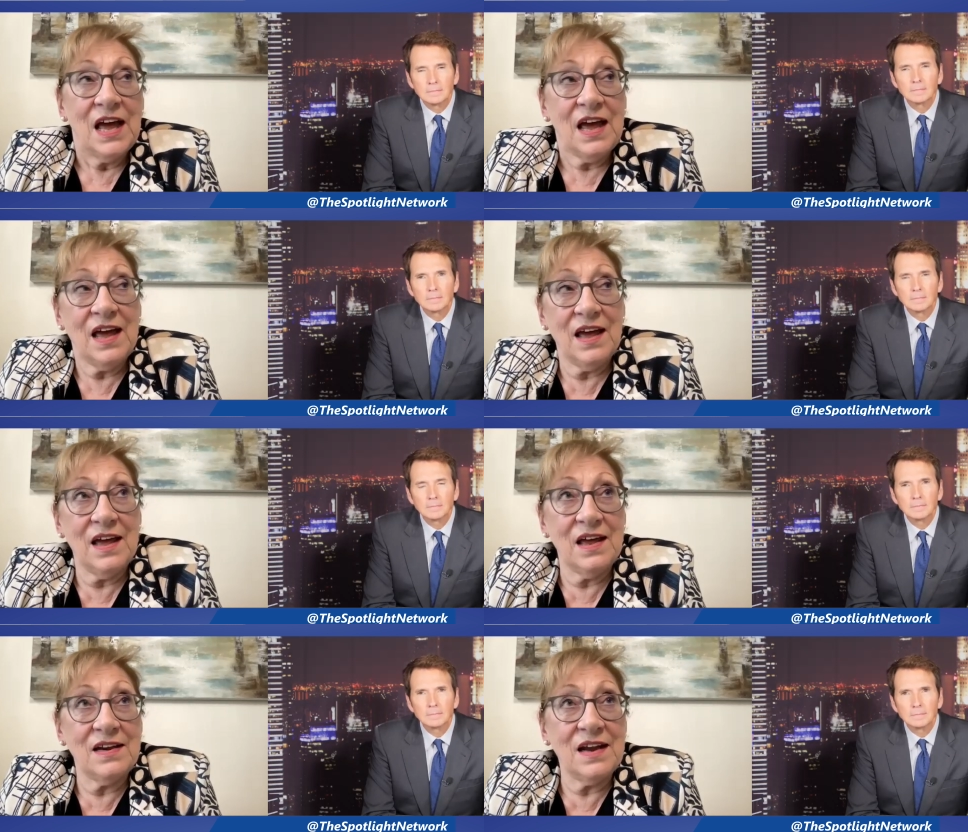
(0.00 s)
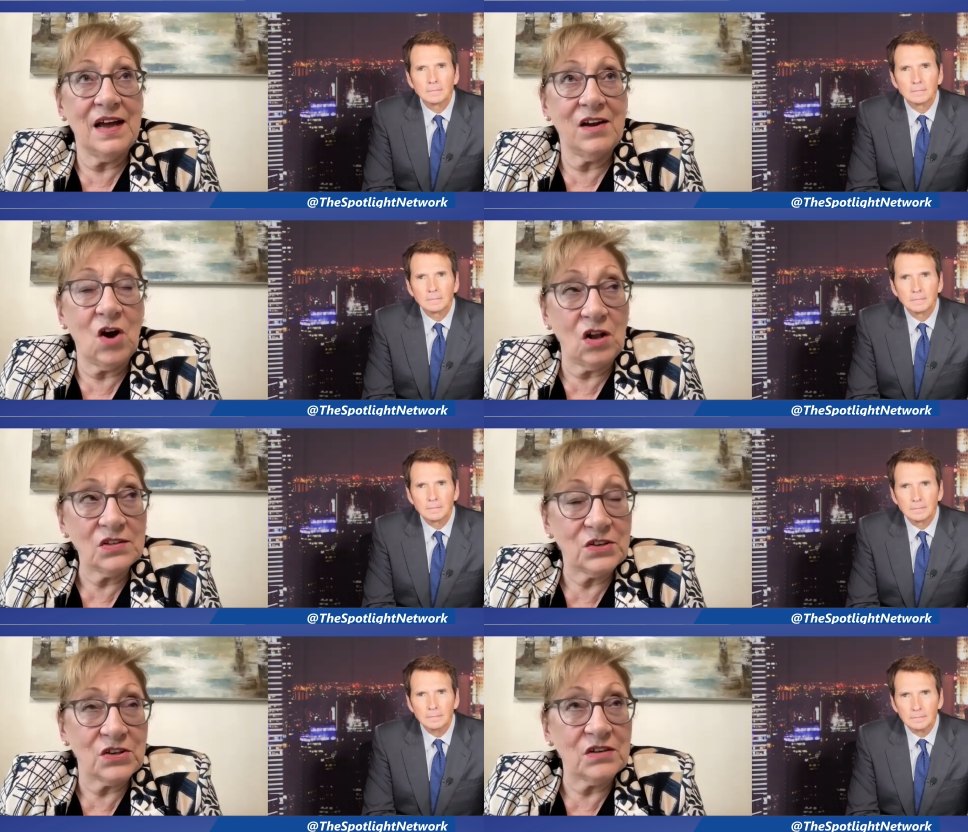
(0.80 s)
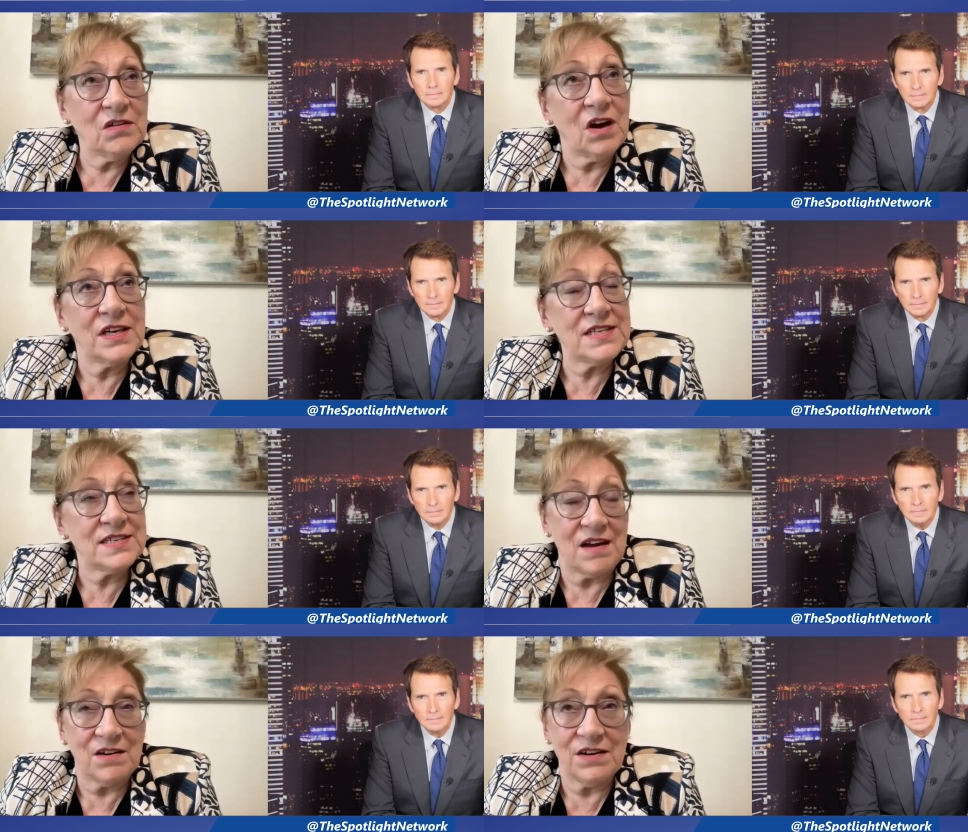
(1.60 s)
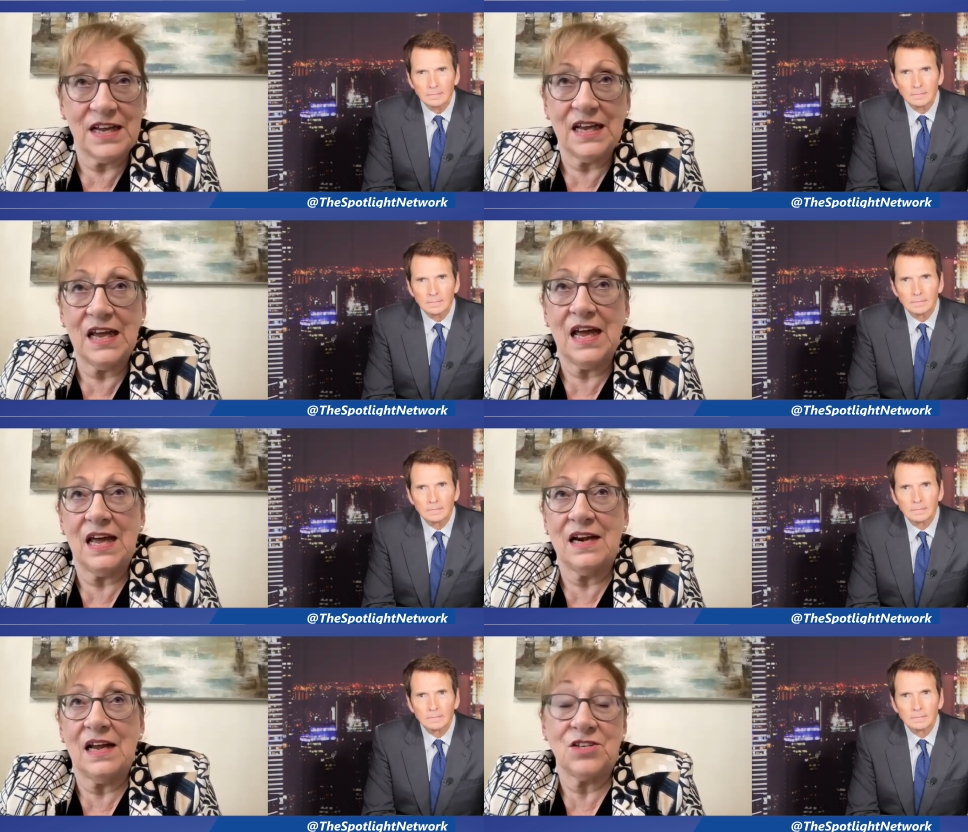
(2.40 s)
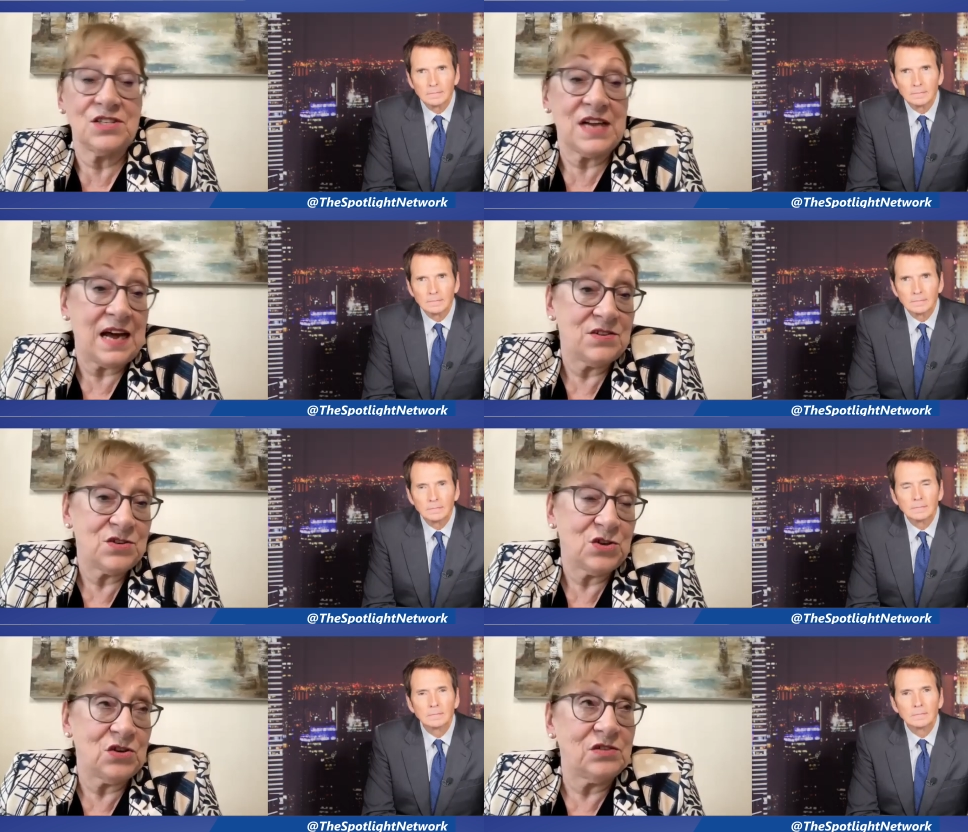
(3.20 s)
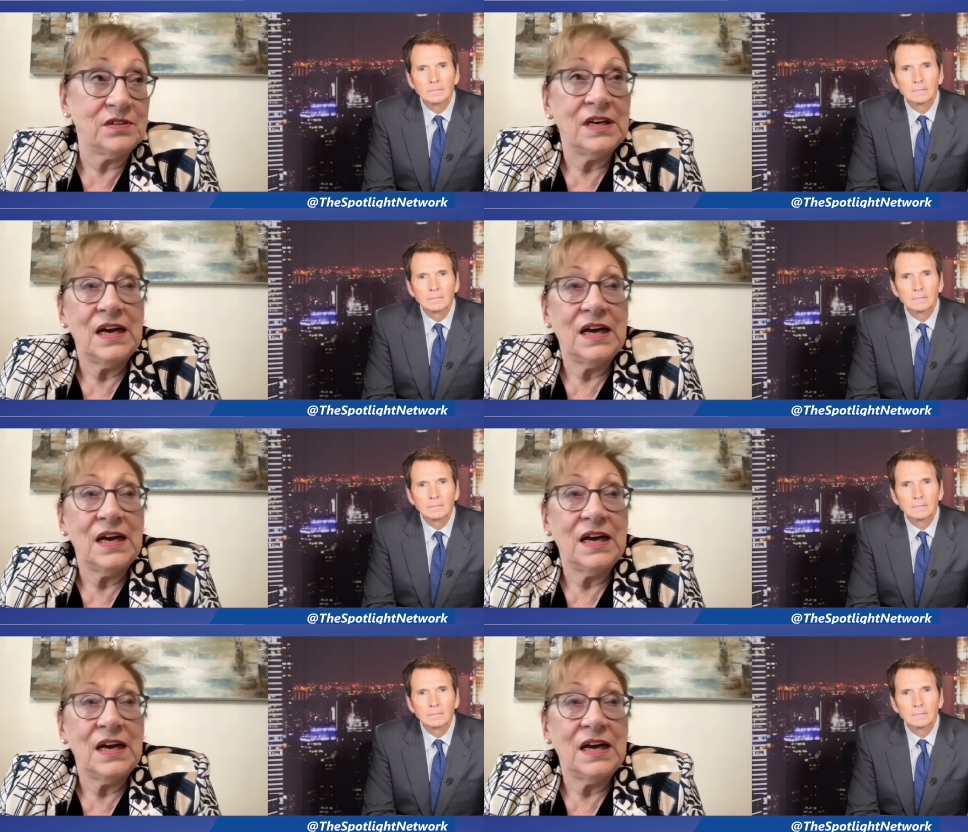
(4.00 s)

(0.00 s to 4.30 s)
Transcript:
Speaker 1: And I called her on a Saturday and I just asked her,